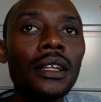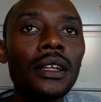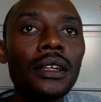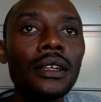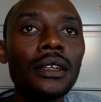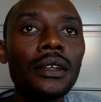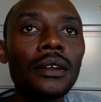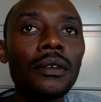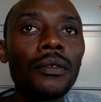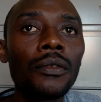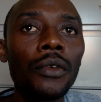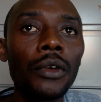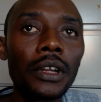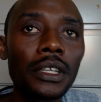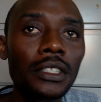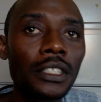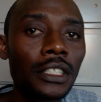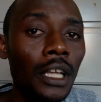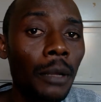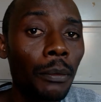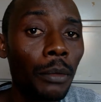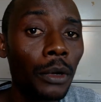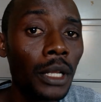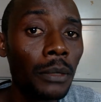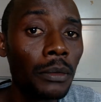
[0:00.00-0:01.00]
For
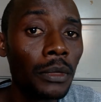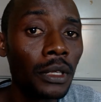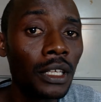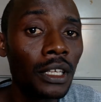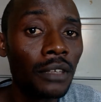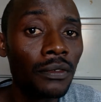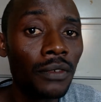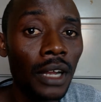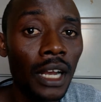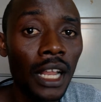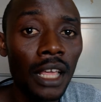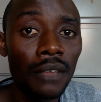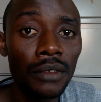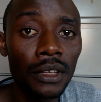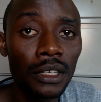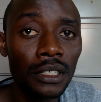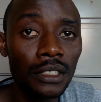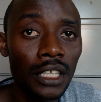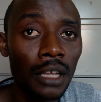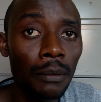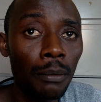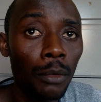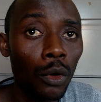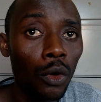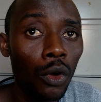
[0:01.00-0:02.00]
example, let me give a live
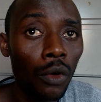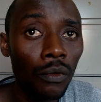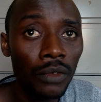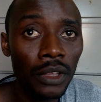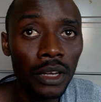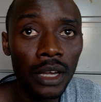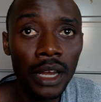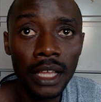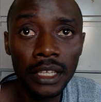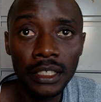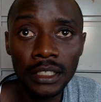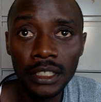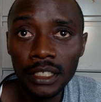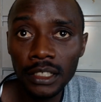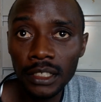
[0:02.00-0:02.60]
example. COVID-19